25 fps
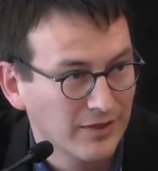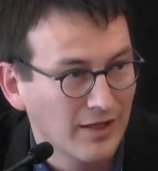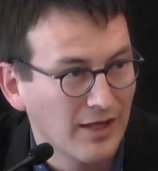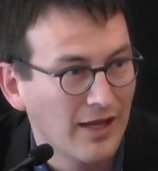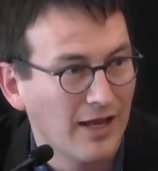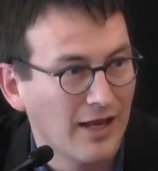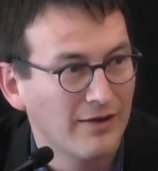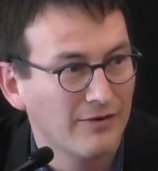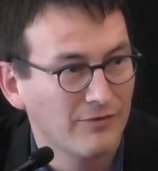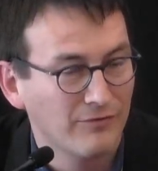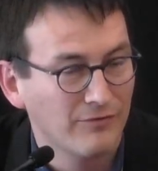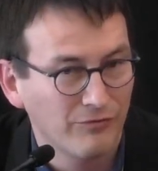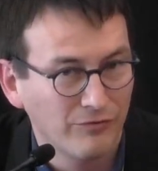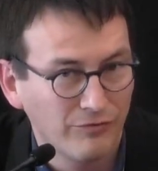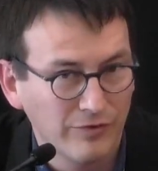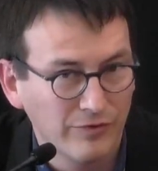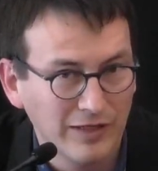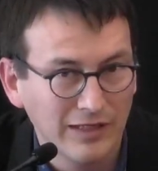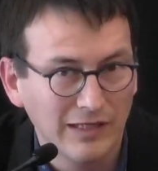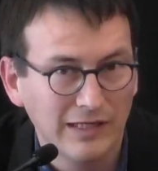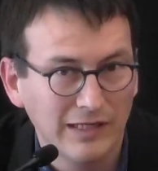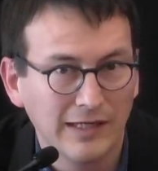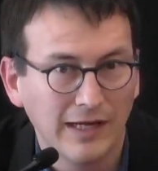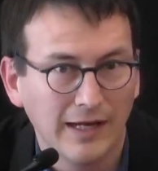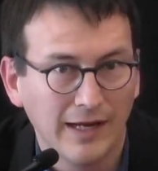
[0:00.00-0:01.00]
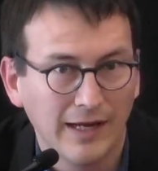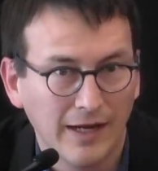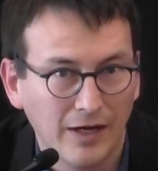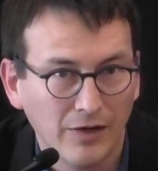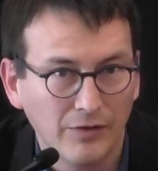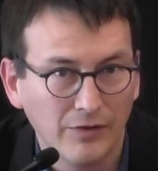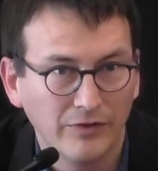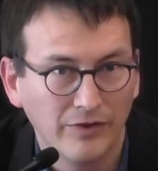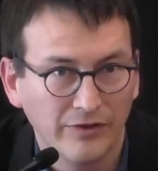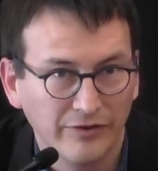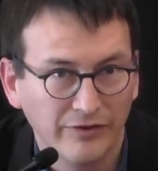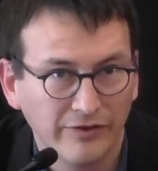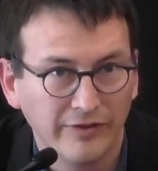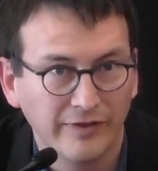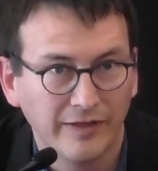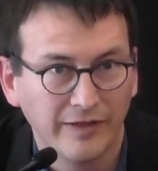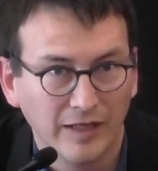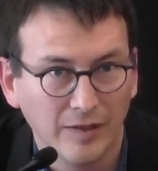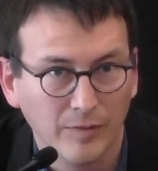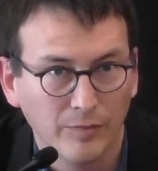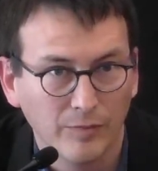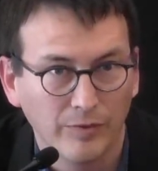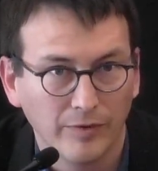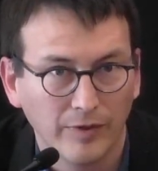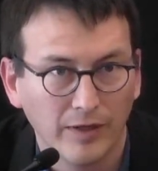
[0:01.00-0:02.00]
and really how does it
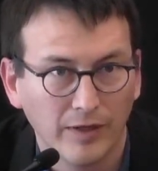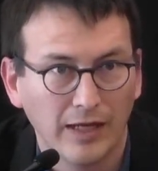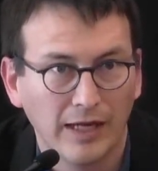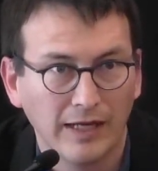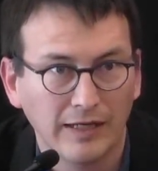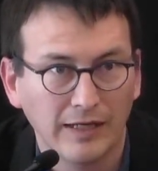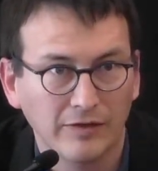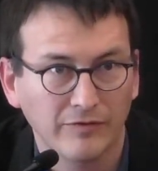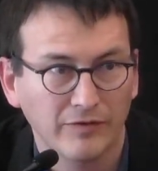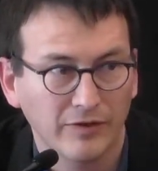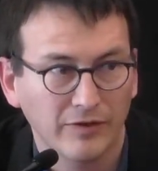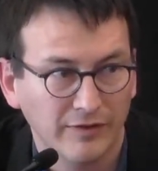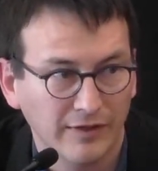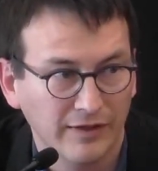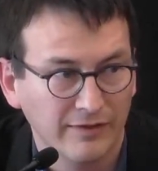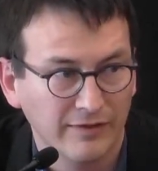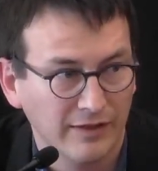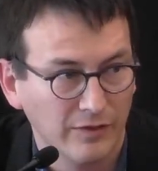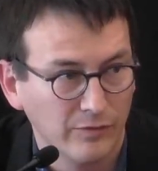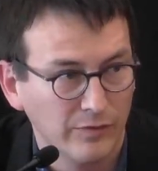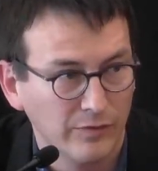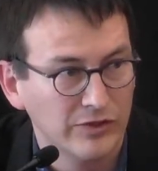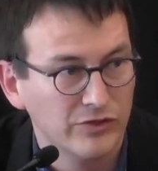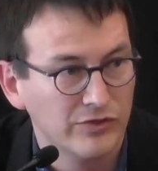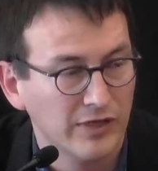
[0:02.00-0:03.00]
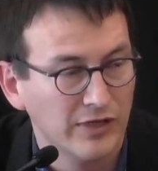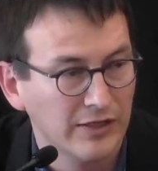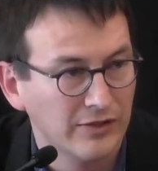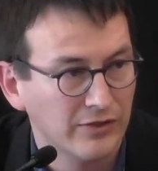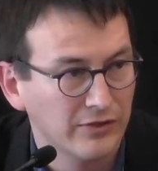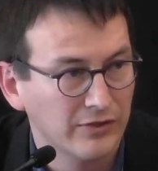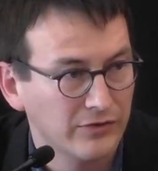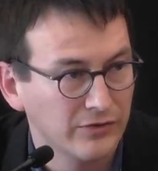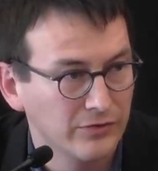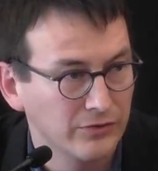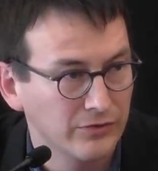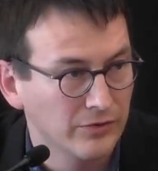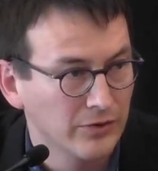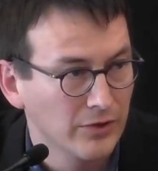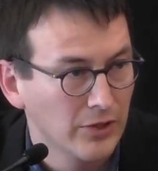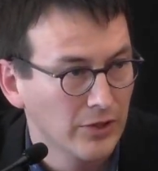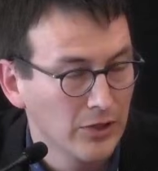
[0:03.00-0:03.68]
help any of the things that we try to do.